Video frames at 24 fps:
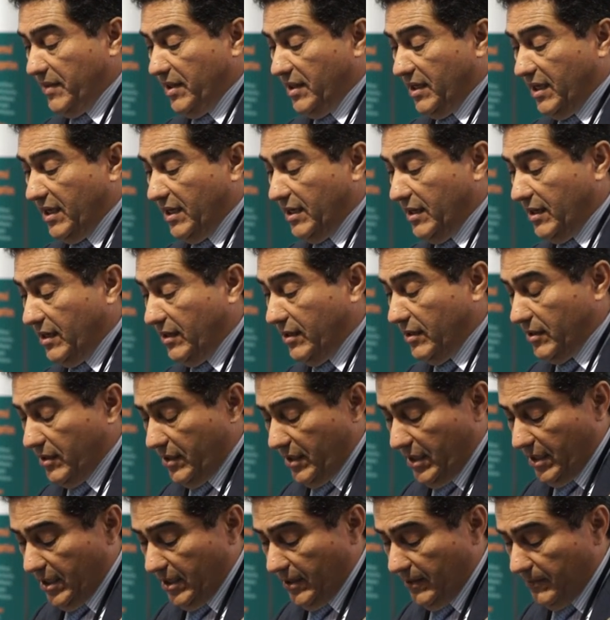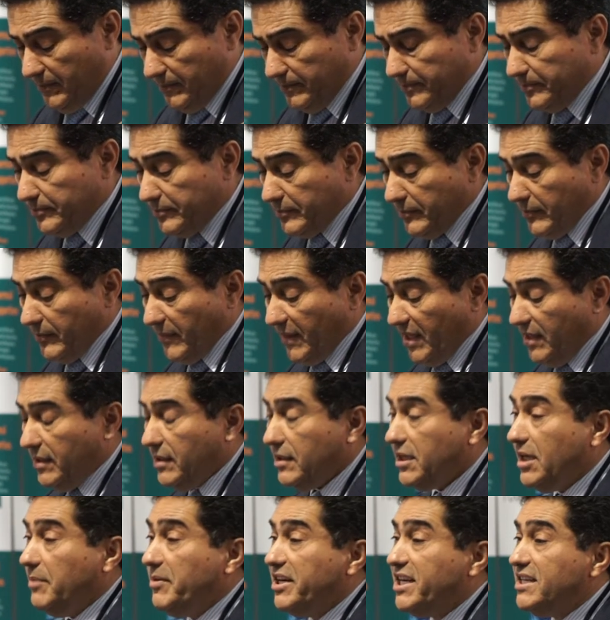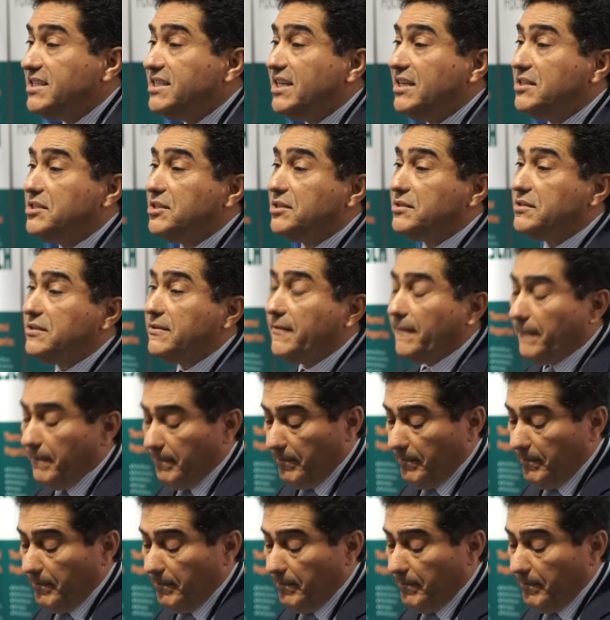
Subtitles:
that are chemical sensors,